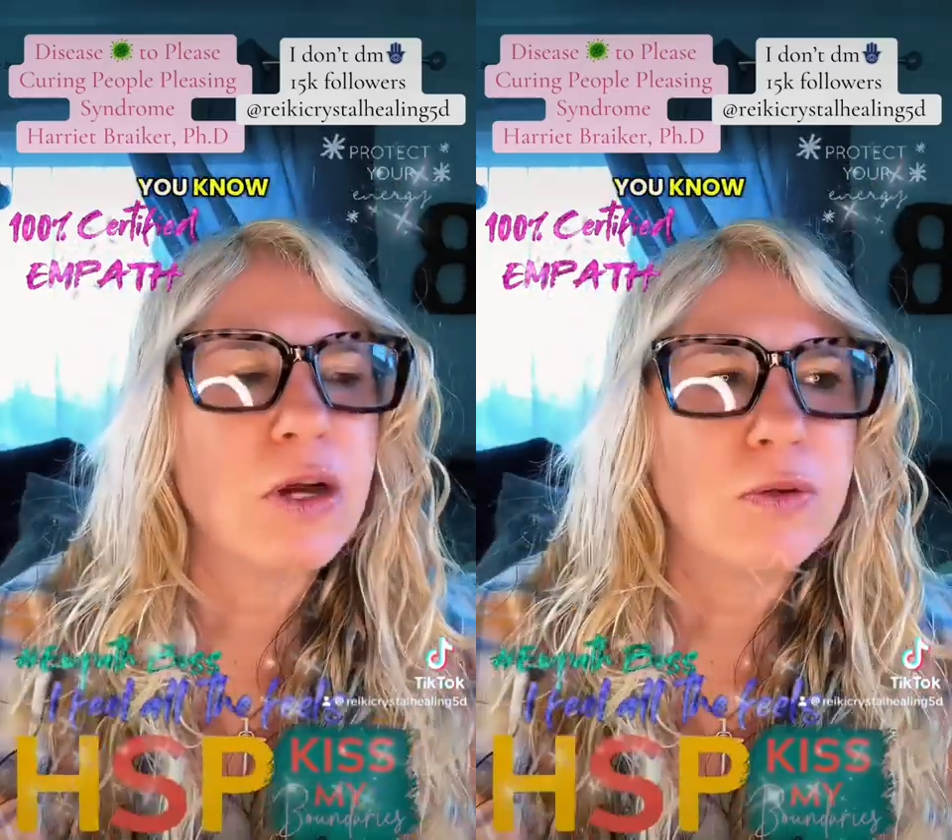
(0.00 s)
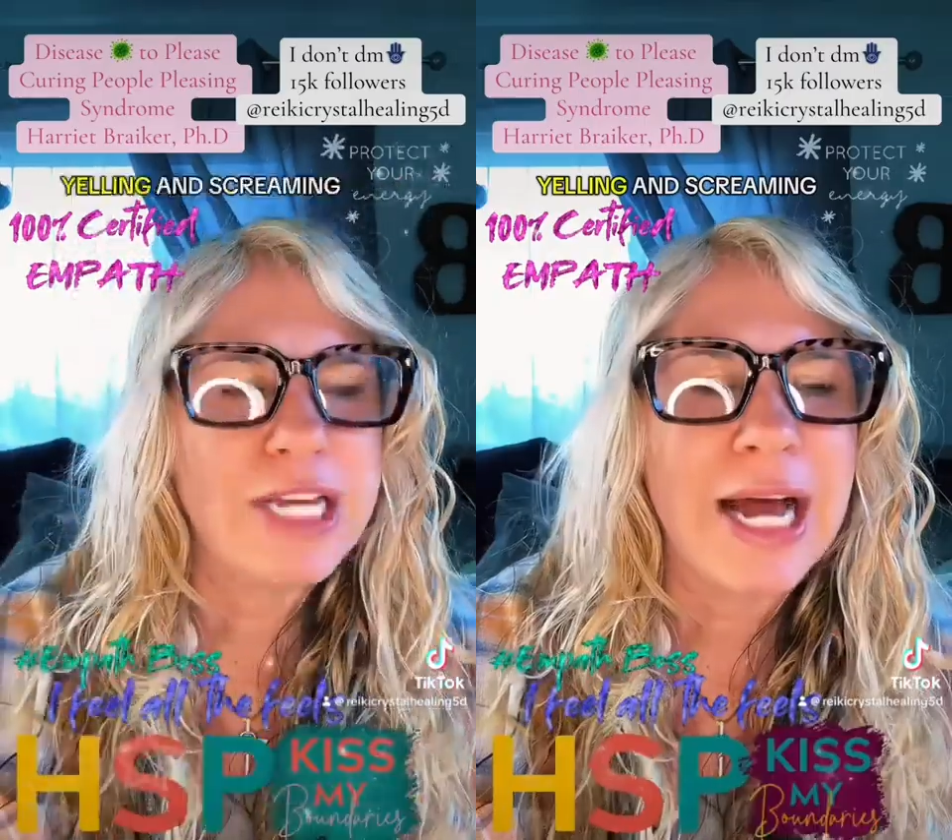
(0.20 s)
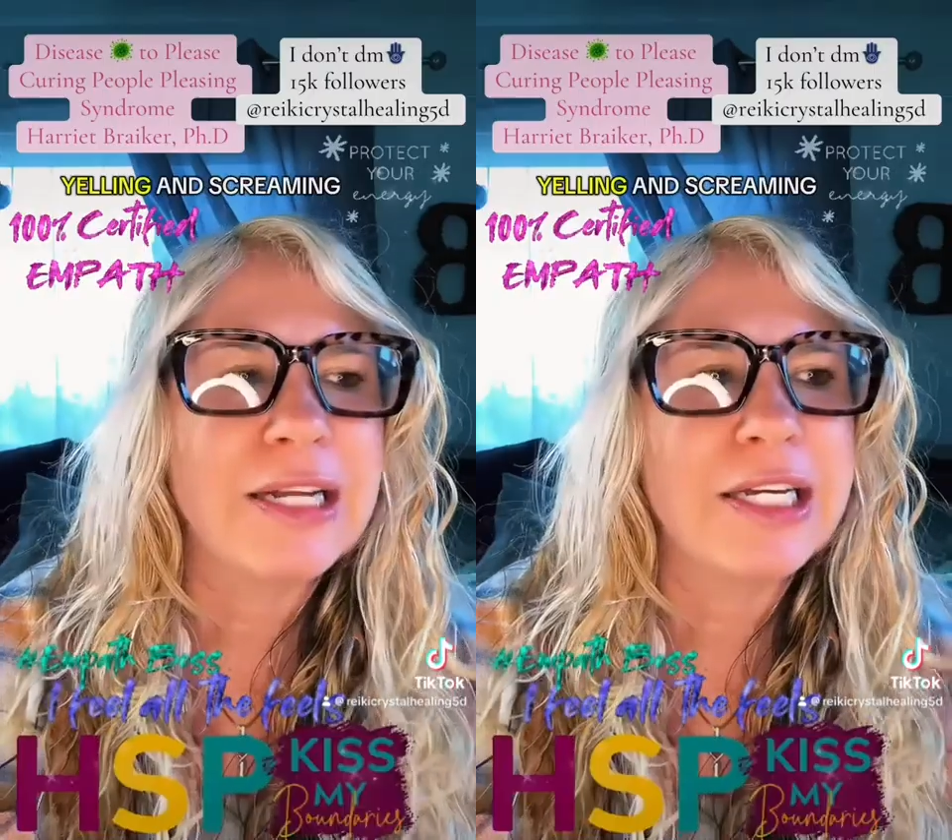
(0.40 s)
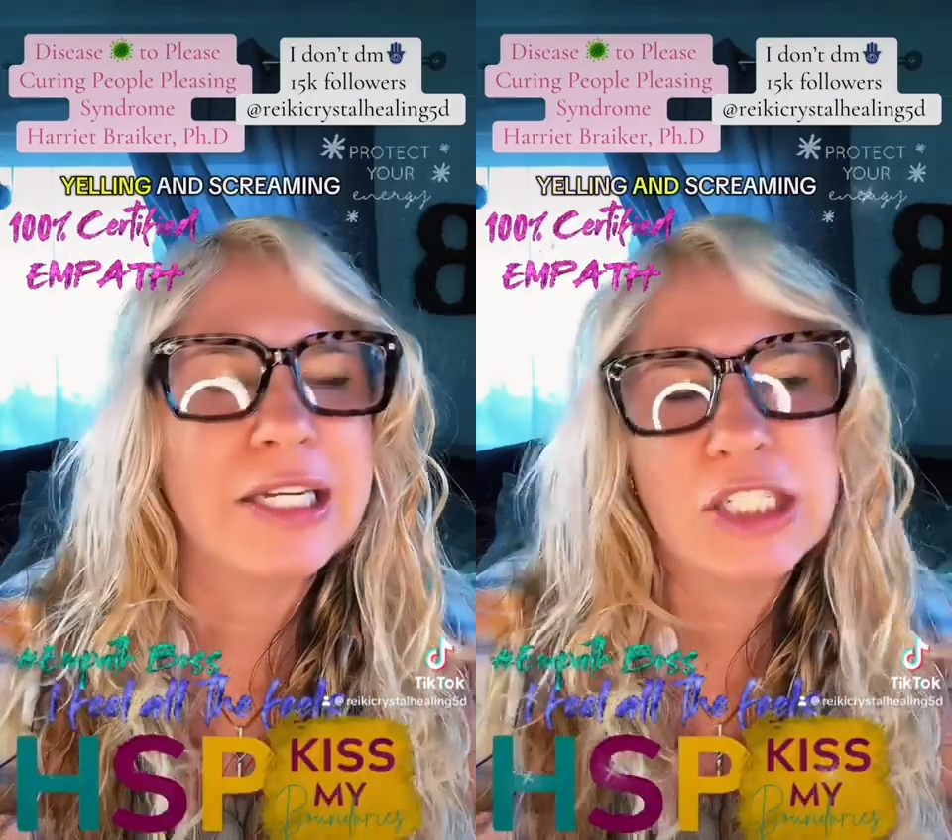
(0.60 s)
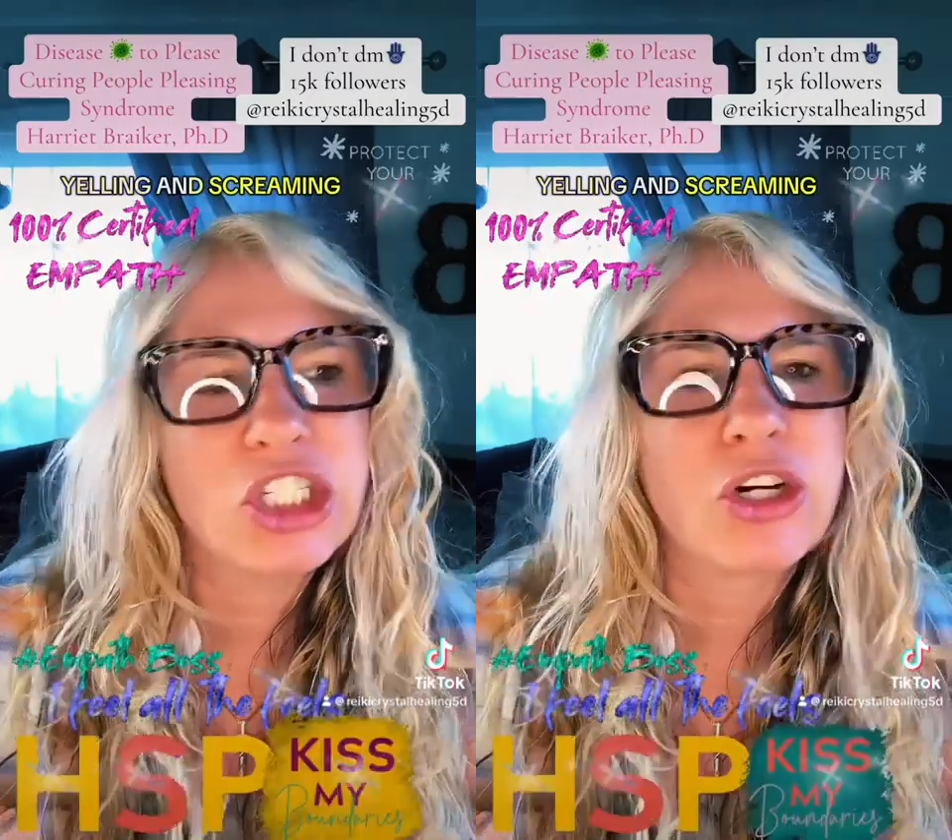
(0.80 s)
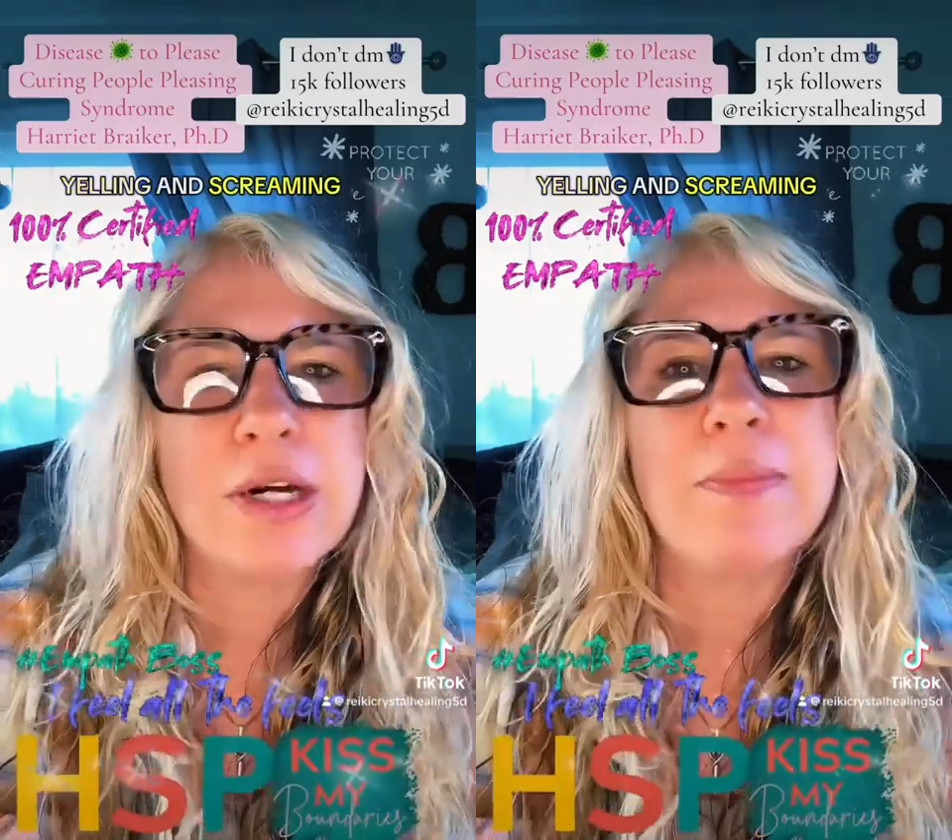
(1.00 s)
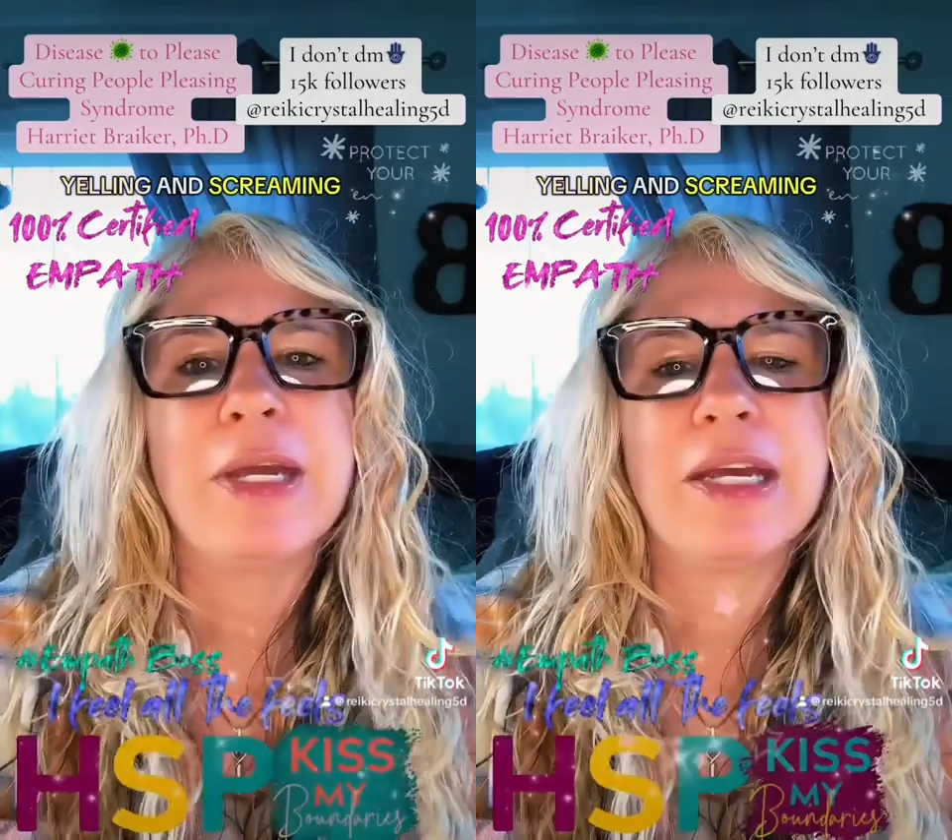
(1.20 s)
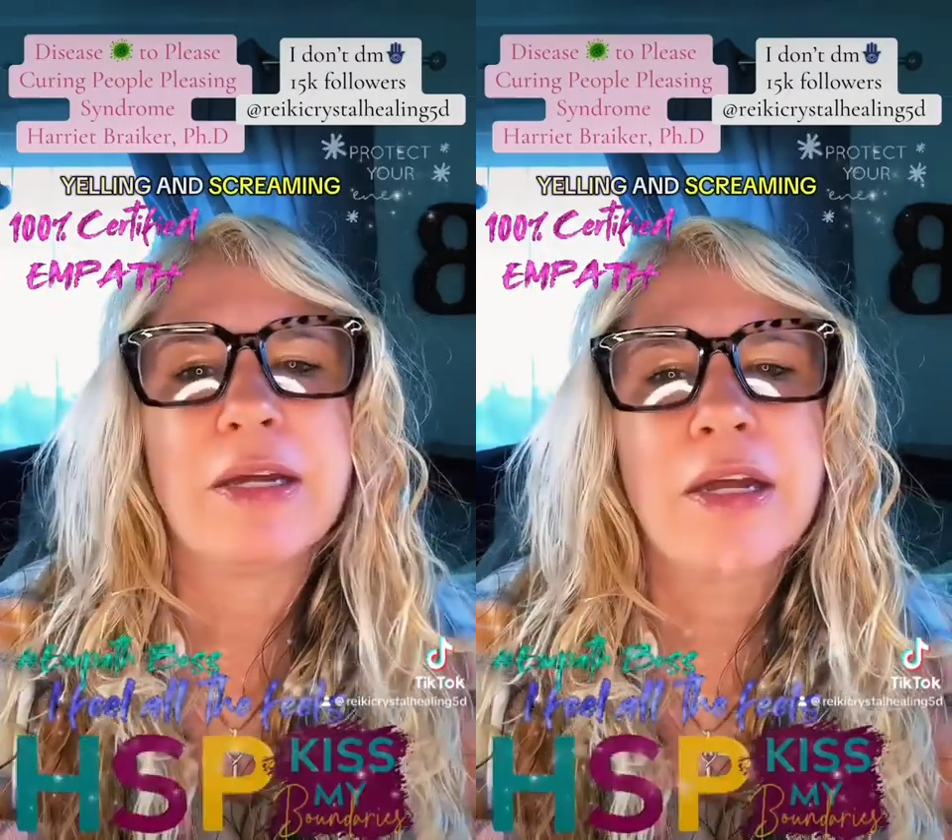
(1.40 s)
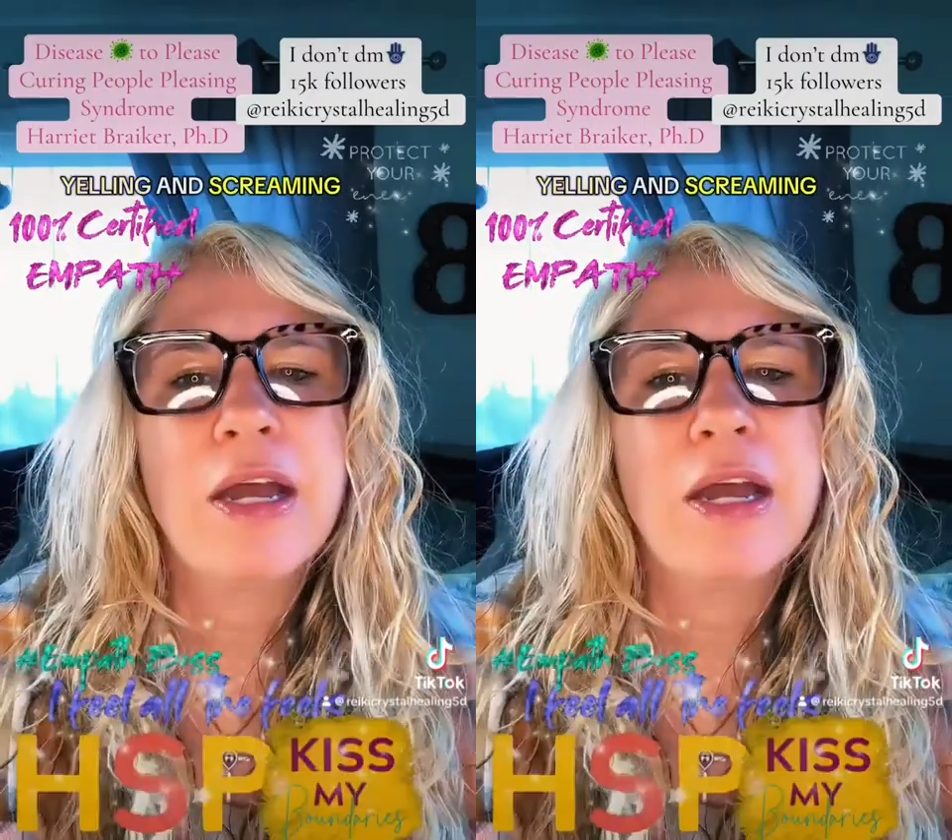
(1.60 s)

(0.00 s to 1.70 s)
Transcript: yelling and screaming.